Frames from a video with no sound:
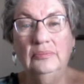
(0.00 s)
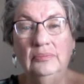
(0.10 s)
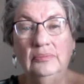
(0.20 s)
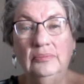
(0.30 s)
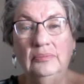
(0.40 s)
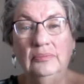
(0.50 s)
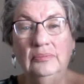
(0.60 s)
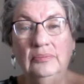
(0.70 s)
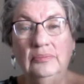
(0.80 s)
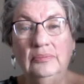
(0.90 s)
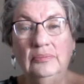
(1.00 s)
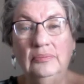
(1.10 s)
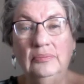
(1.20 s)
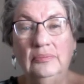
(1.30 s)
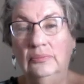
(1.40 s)

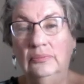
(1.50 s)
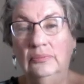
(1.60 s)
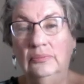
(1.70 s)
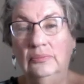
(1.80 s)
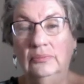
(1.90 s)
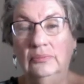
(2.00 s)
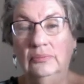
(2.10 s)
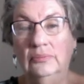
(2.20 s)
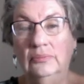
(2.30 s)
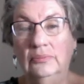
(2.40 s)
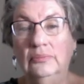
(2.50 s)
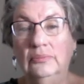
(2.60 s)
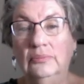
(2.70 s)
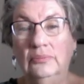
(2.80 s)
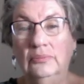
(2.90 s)

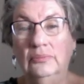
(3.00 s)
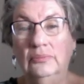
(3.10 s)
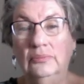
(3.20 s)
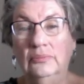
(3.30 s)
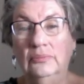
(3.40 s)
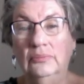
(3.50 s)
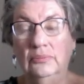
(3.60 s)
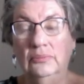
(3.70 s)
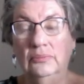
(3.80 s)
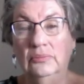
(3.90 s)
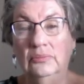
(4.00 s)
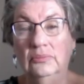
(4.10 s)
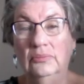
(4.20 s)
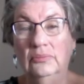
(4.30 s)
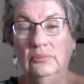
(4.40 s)

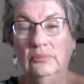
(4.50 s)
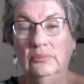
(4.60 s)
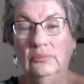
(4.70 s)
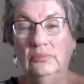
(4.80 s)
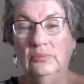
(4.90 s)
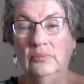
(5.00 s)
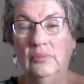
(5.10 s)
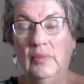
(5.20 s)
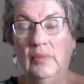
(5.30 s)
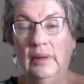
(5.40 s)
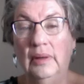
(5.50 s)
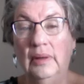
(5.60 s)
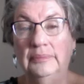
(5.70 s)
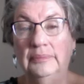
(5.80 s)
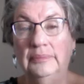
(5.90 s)

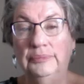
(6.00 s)
[no speech]